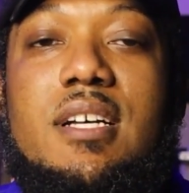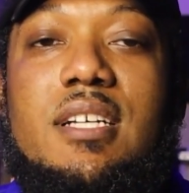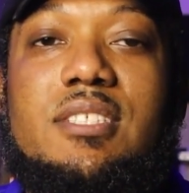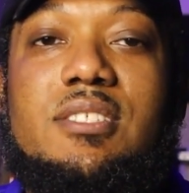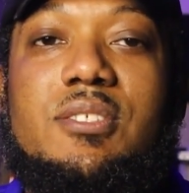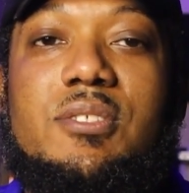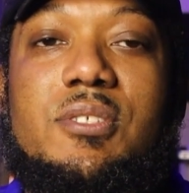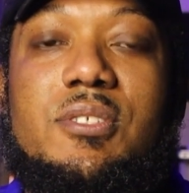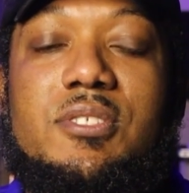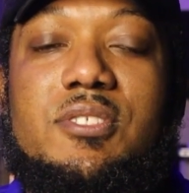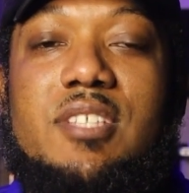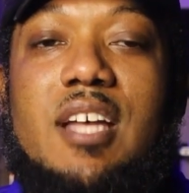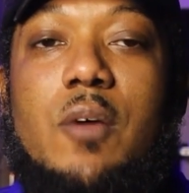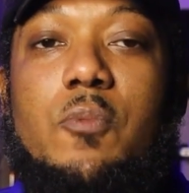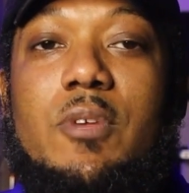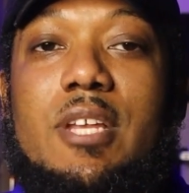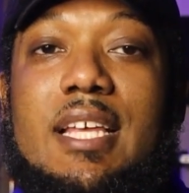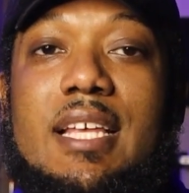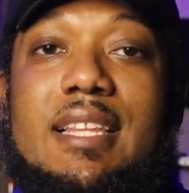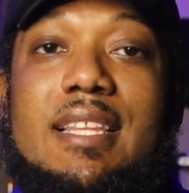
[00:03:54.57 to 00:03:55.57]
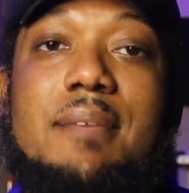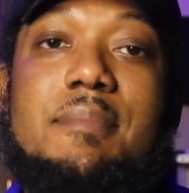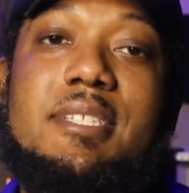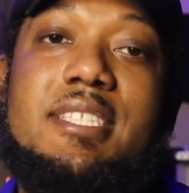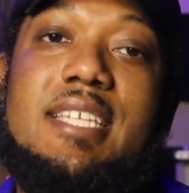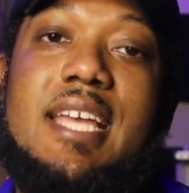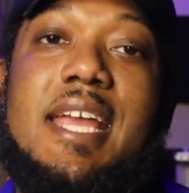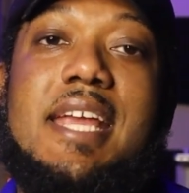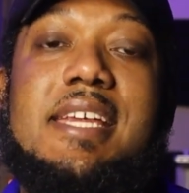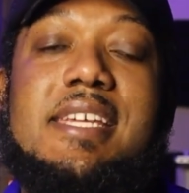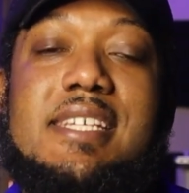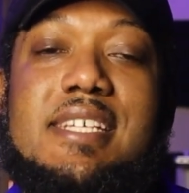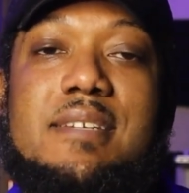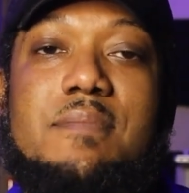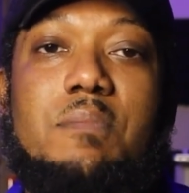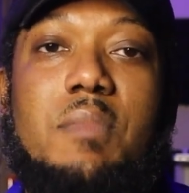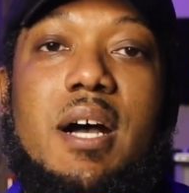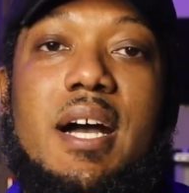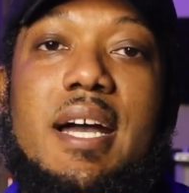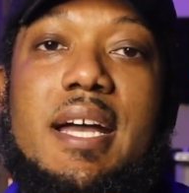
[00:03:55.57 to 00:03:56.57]
So there's not really a limitation
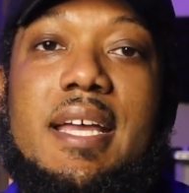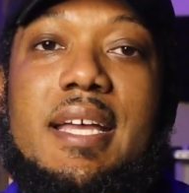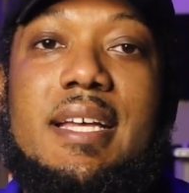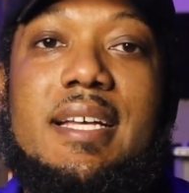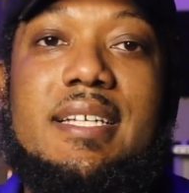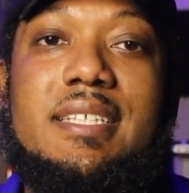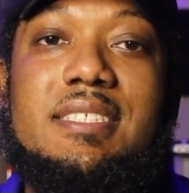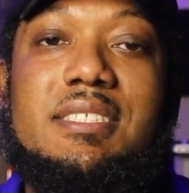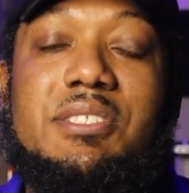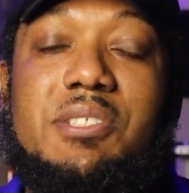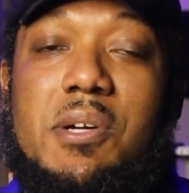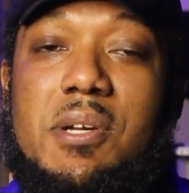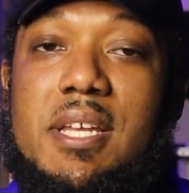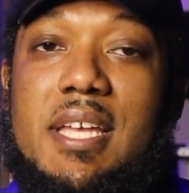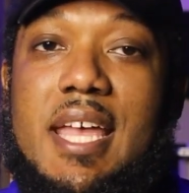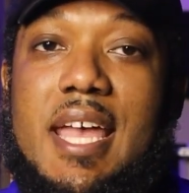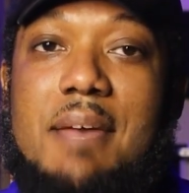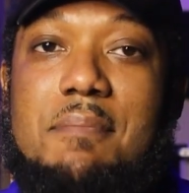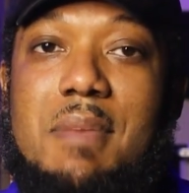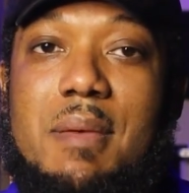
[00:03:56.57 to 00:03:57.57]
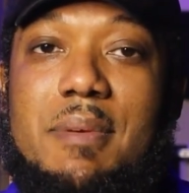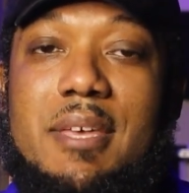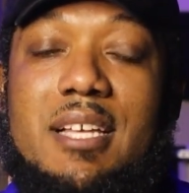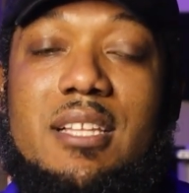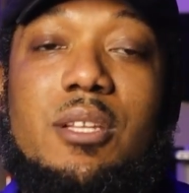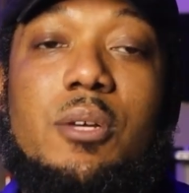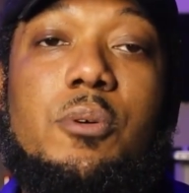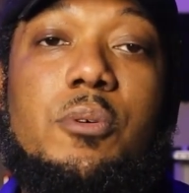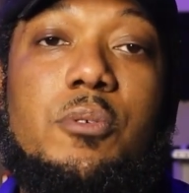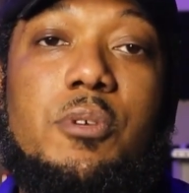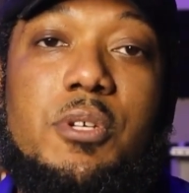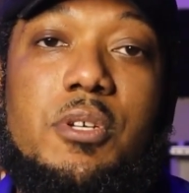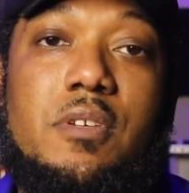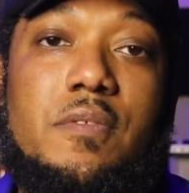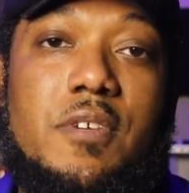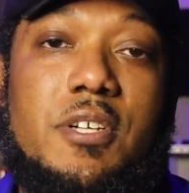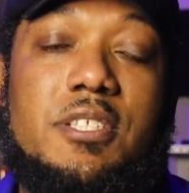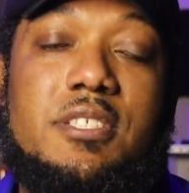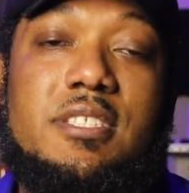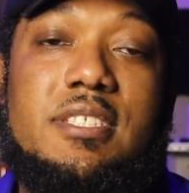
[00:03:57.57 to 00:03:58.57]
by starting at maybe a local
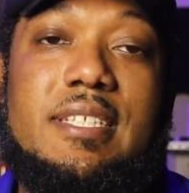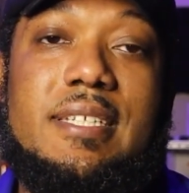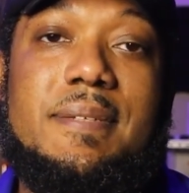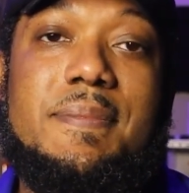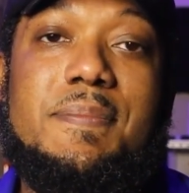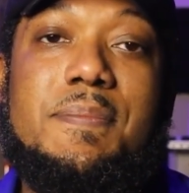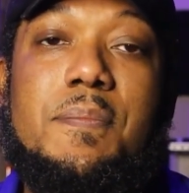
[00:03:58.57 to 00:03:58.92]
university.